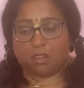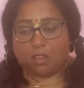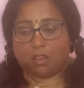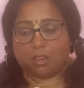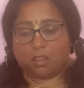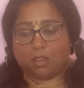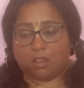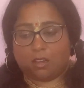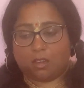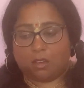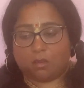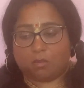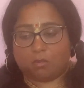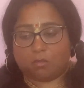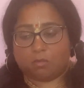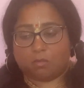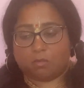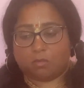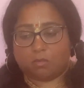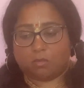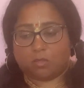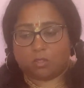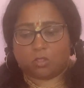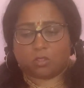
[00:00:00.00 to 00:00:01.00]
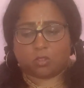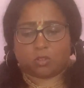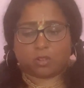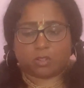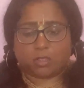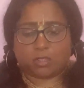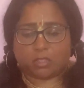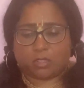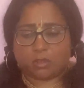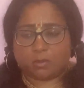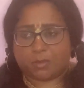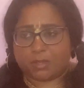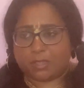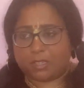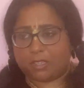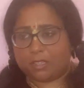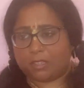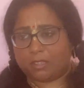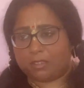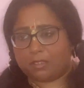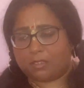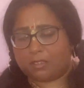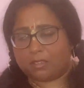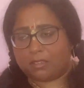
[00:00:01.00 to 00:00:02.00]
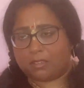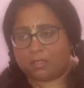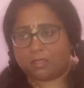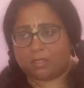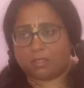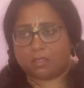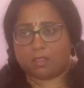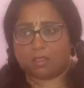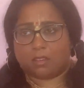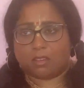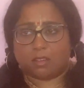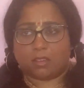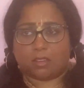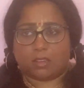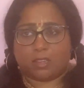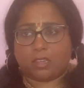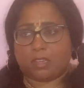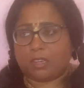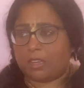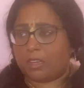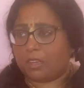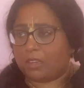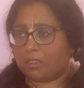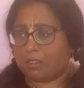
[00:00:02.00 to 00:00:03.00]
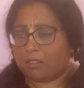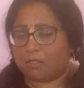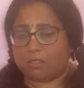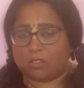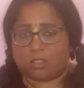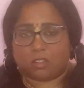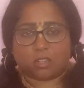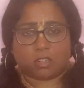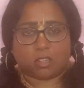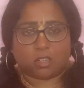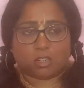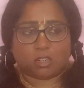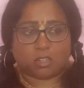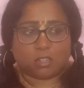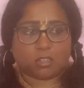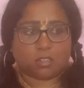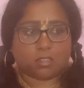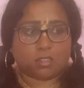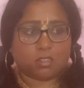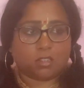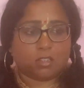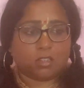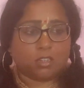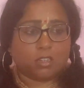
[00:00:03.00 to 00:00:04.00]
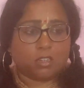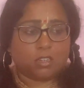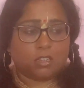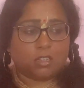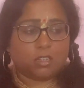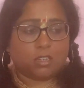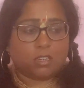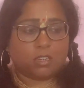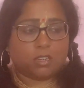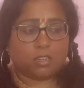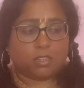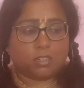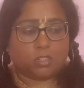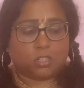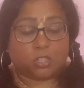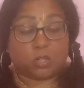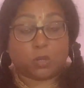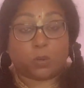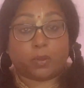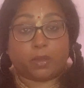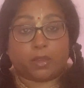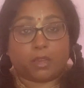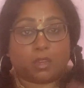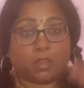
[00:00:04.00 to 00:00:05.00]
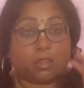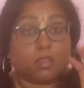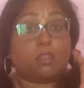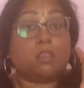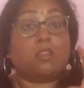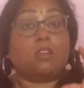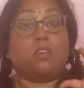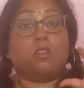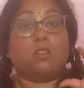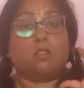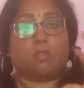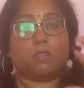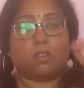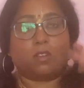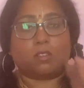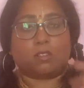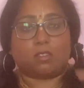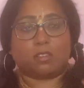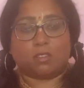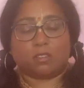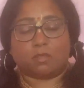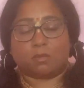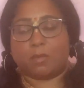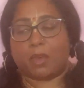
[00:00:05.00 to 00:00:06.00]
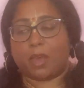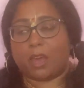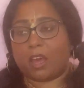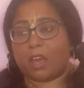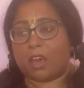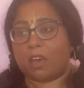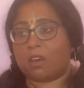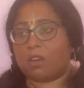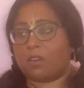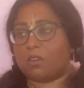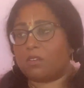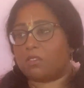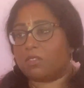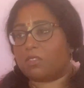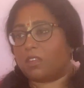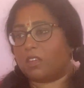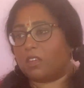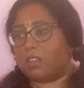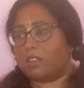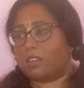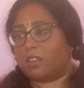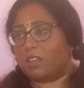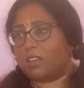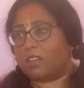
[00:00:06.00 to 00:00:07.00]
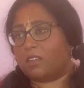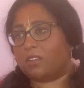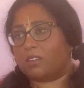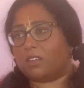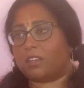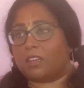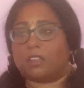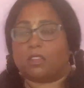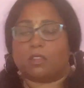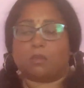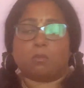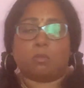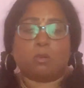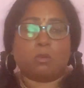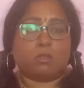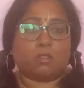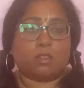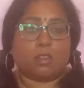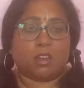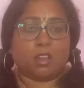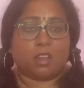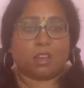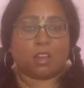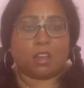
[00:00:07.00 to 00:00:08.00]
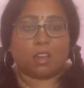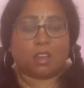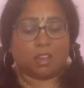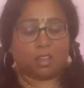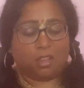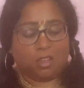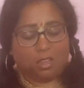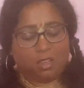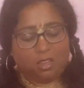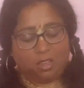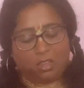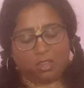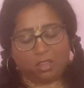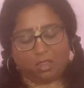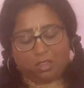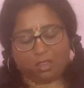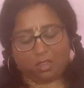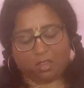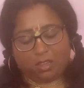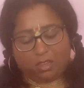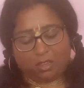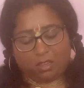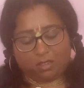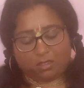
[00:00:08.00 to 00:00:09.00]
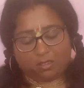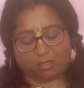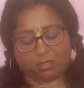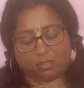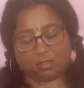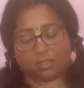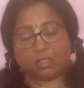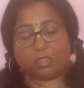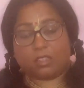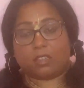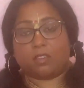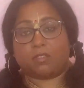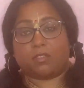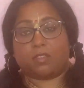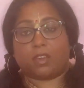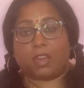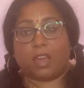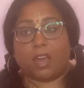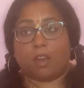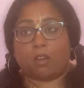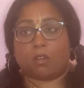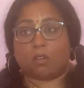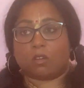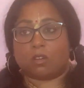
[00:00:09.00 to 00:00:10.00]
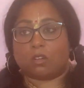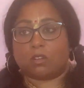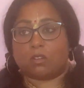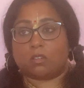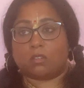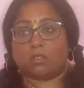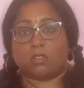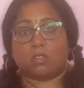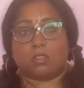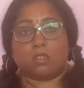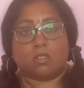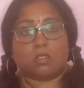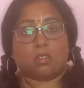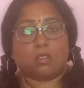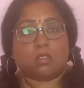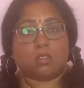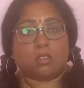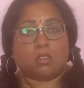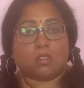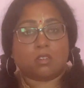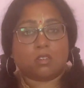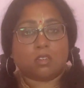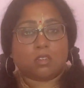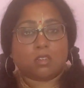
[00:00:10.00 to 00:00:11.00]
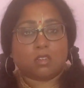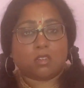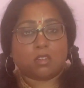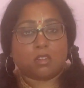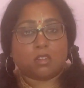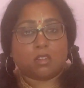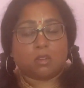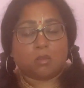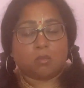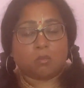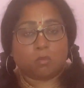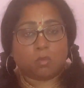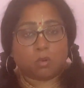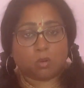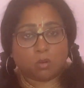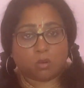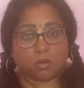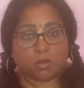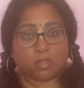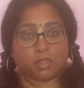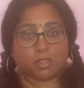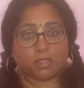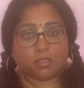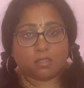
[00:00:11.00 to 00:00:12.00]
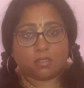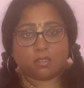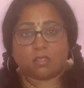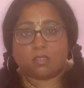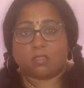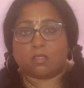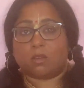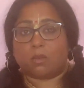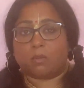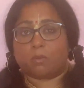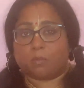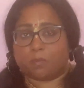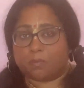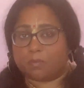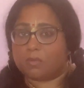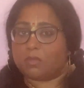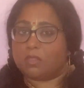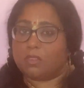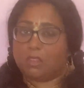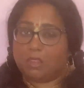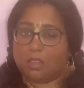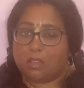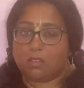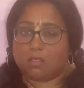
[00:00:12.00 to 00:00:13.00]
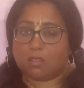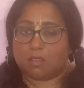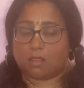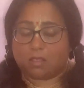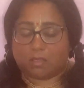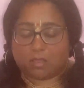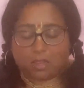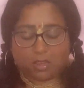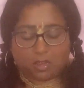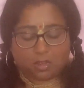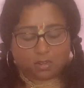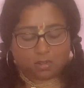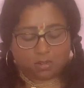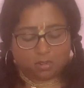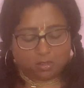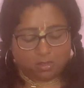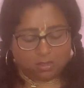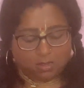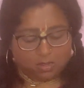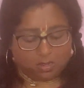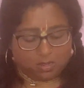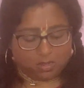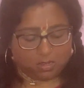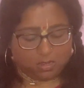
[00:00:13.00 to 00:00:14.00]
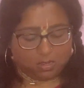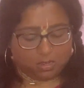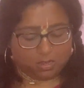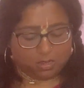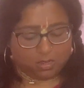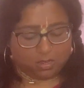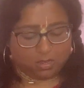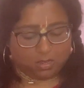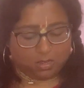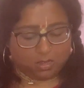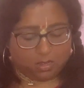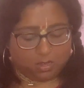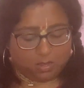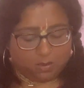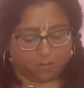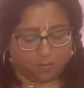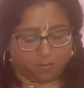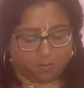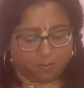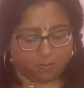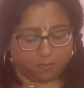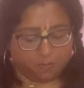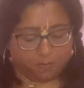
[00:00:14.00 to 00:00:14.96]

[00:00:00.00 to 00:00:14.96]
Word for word: um, destroying demons, uh, eating dirt, and showing the universe in his mouth, and then killing Putana, uh, stealing of the cowherd boys, so things like that. Um,